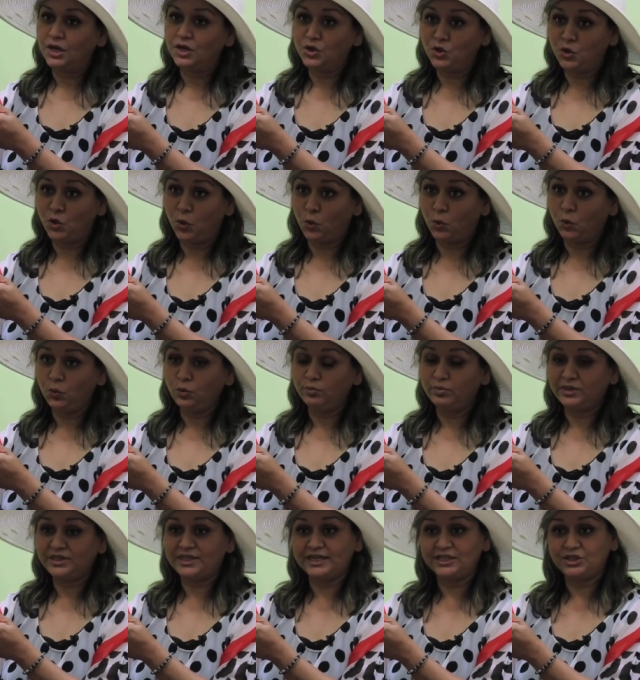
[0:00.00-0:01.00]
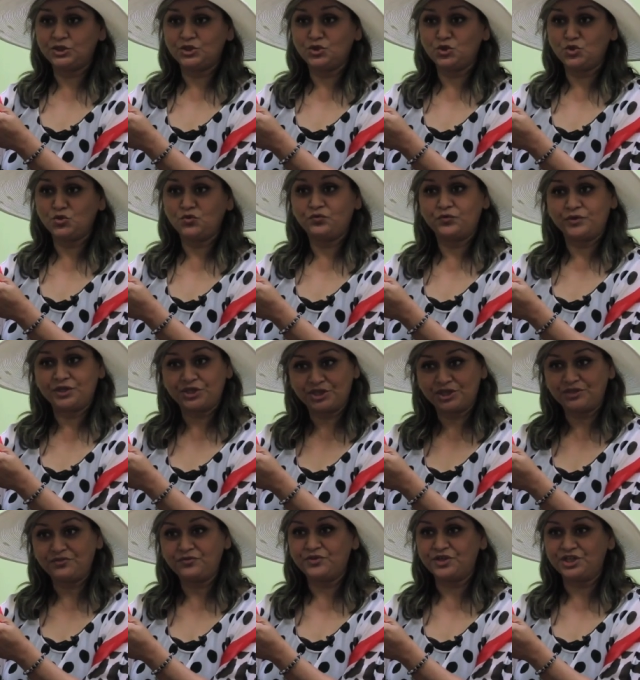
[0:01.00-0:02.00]
No, but as you know, fish
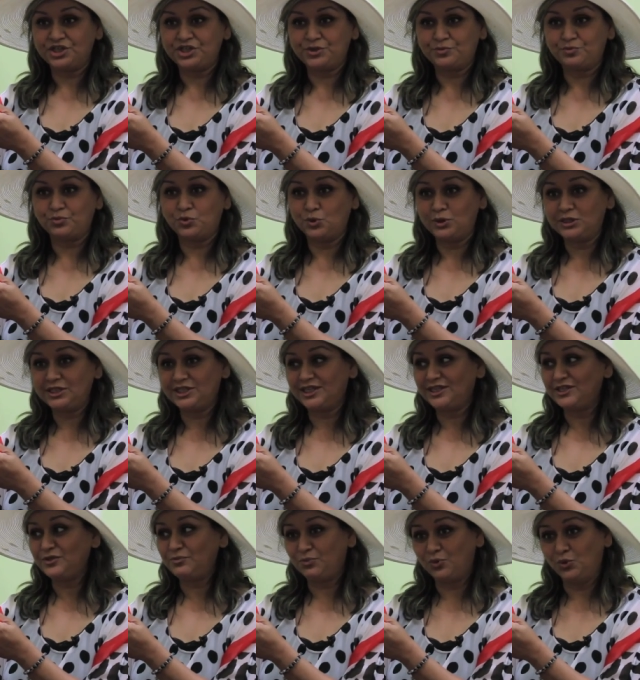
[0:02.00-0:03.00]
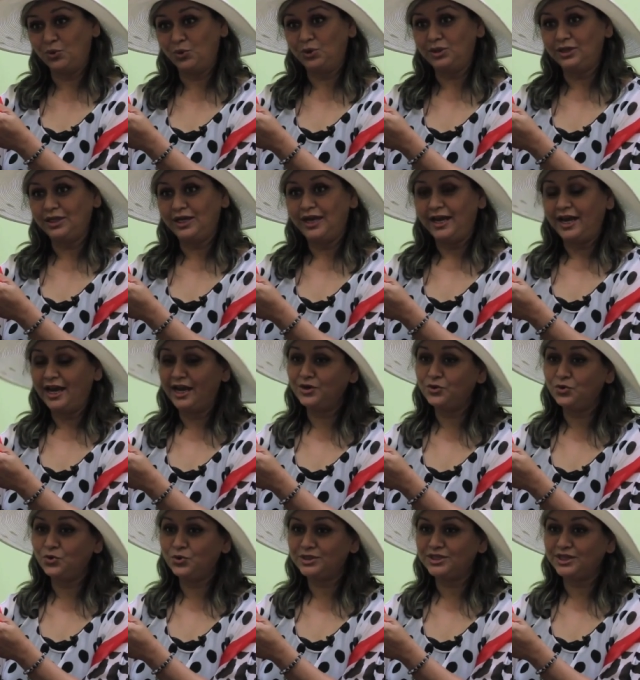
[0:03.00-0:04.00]
are fish, poles are pole, and
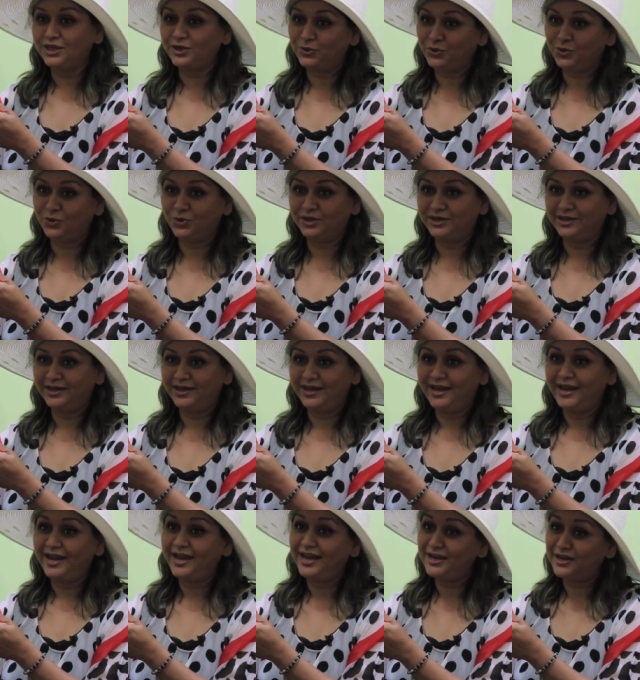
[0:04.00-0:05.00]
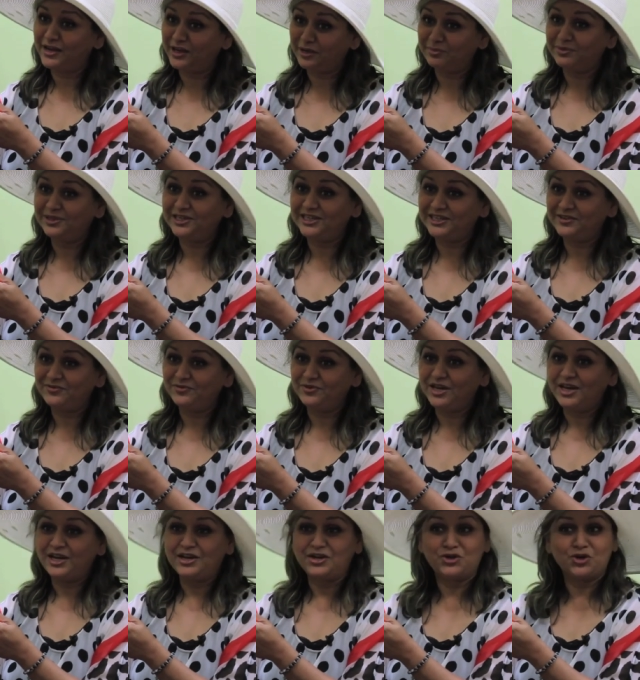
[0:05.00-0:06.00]
hooks are hook. And I believe
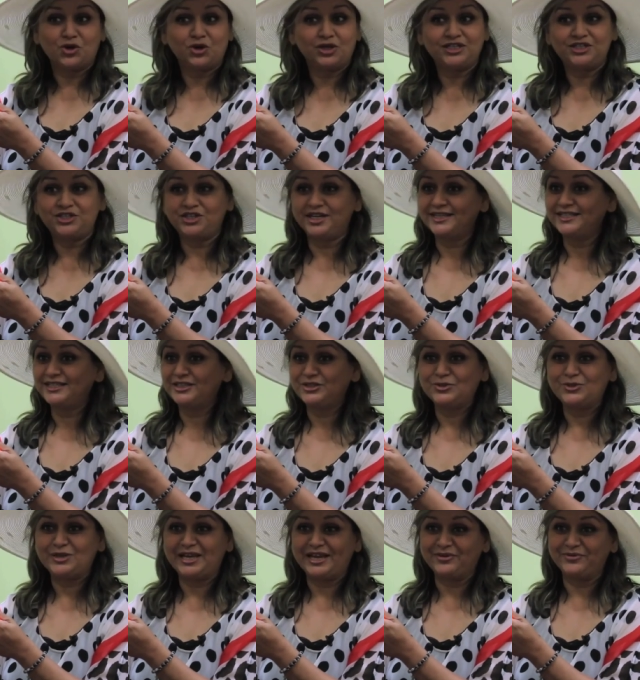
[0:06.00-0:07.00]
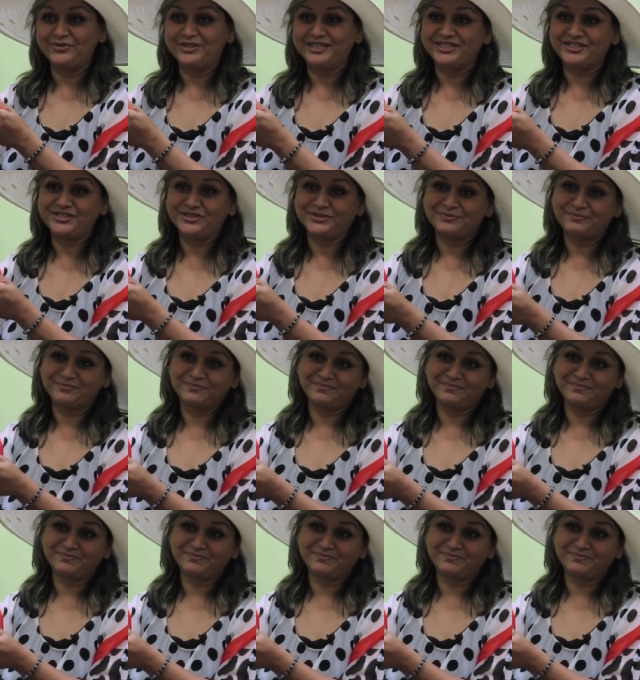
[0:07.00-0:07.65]
knowledge has no language.